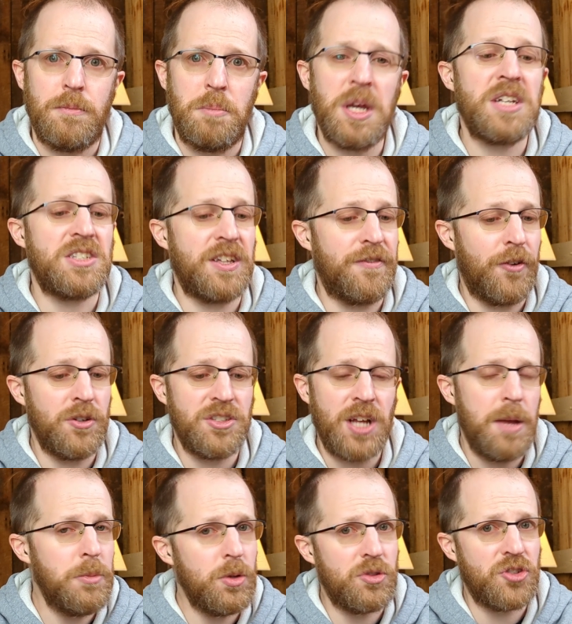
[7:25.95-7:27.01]
Because the first
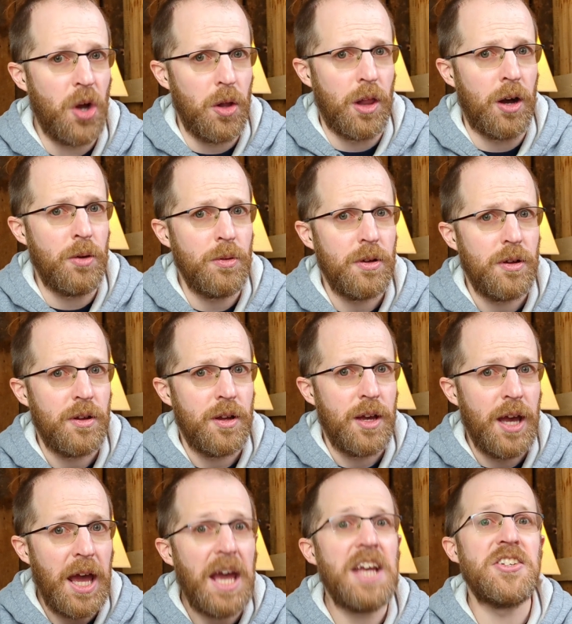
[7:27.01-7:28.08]
time you solo
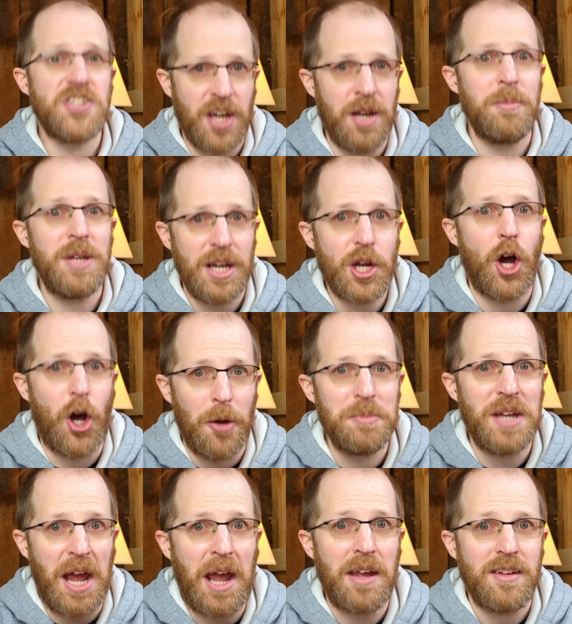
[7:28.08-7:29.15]
is going to be a calm
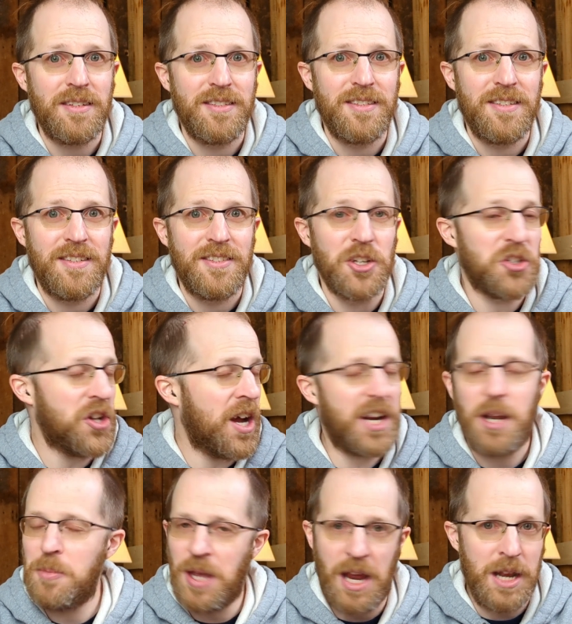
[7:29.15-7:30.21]
day. There's not
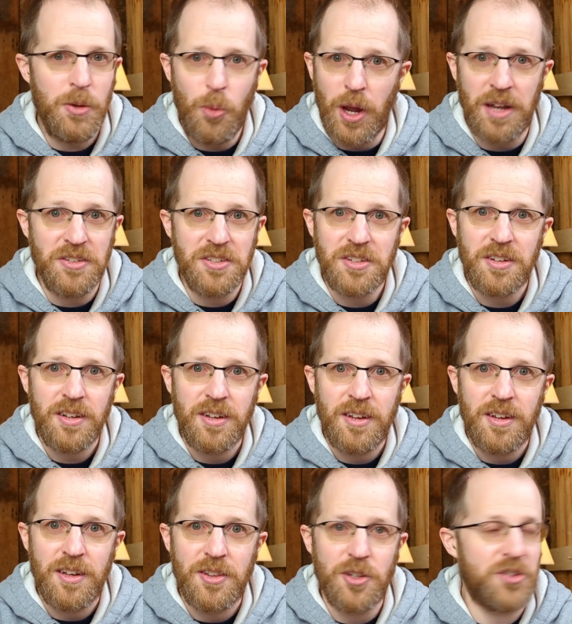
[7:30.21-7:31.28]
going to be any wind.
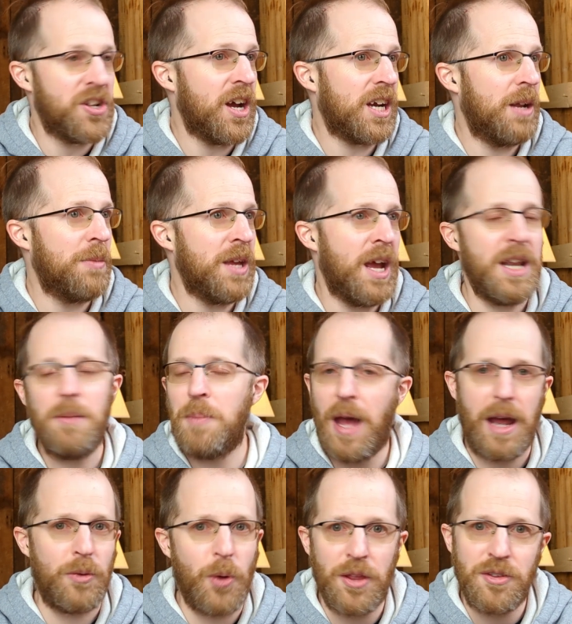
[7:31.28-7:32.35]
There's not going to be any
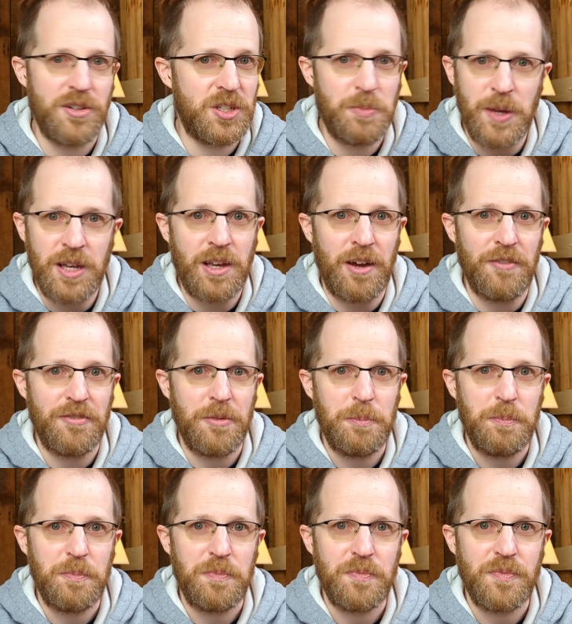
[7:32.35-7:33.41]
bad weather to speak of.
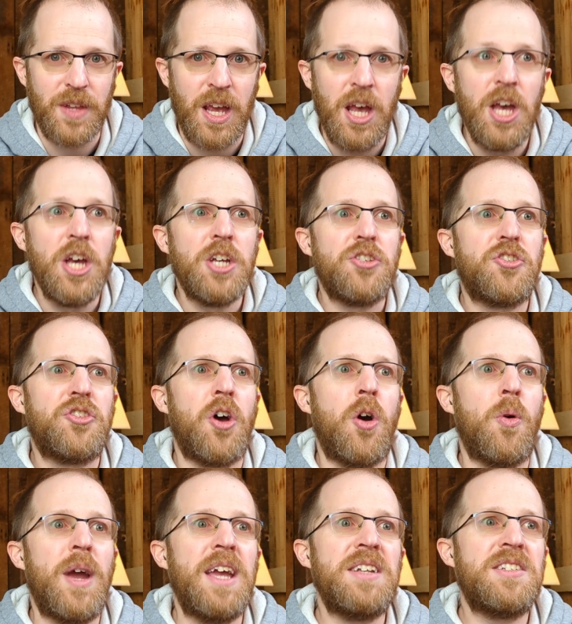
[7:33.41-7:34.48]

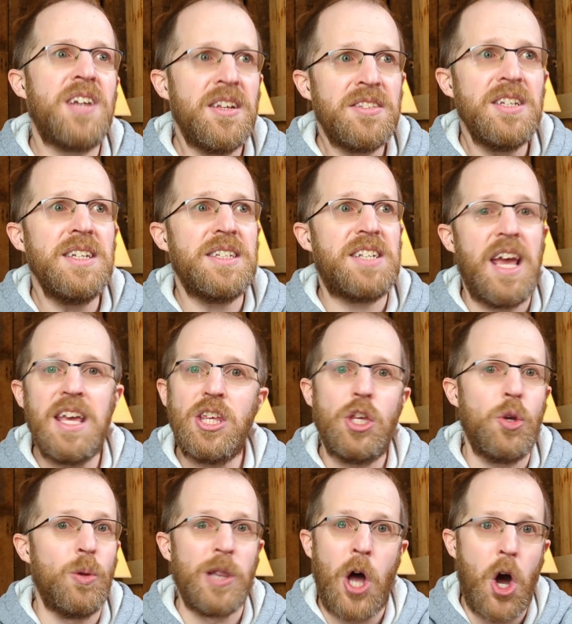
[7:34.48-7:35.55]
So it doesn't take
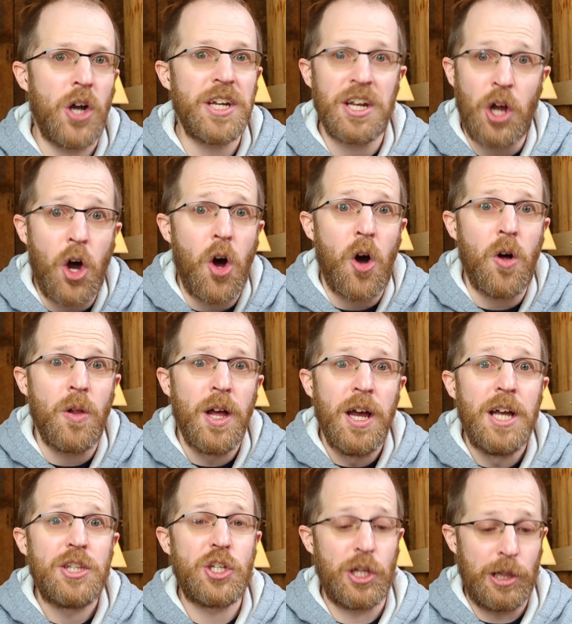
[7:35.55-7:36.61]
you long at all
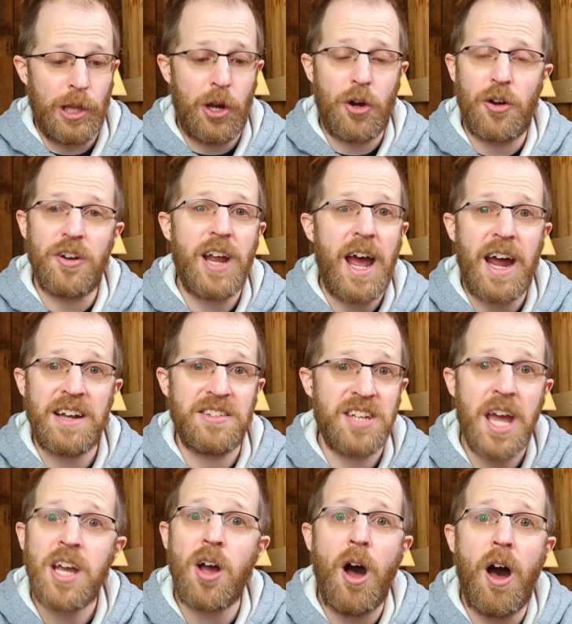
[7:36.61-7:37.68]
to learn how to
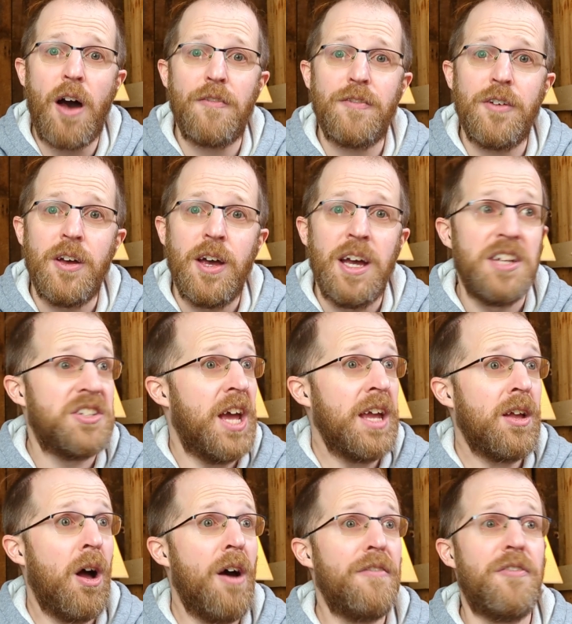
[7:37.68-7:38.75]
take off.
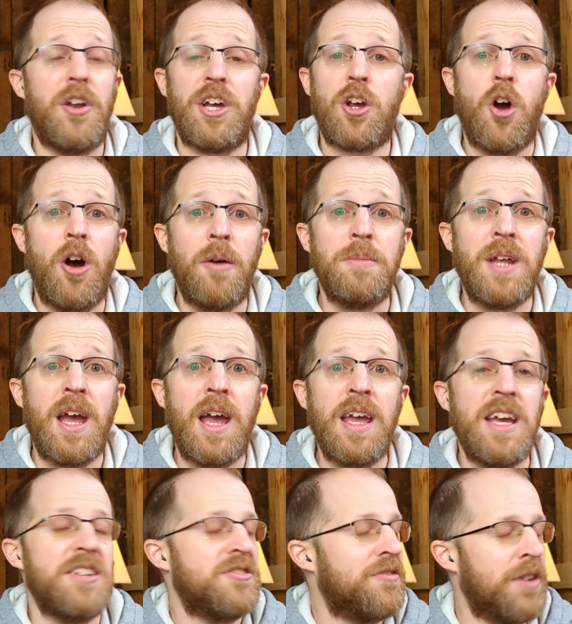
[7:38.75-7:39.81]
Take off on a calm
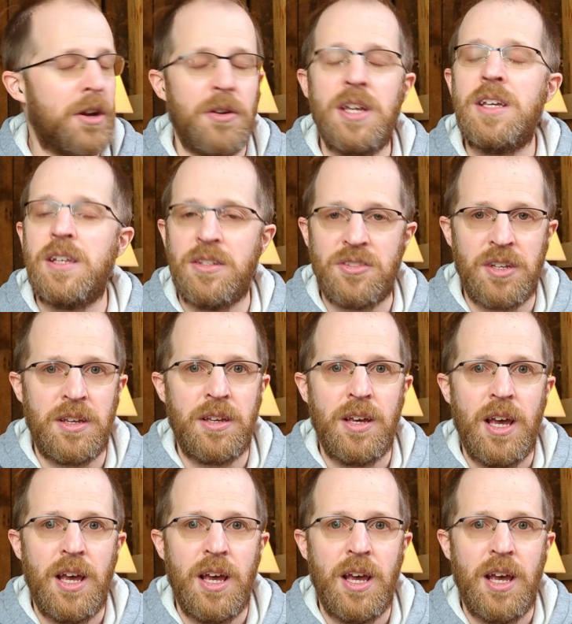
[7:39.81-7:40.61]
day is very easy.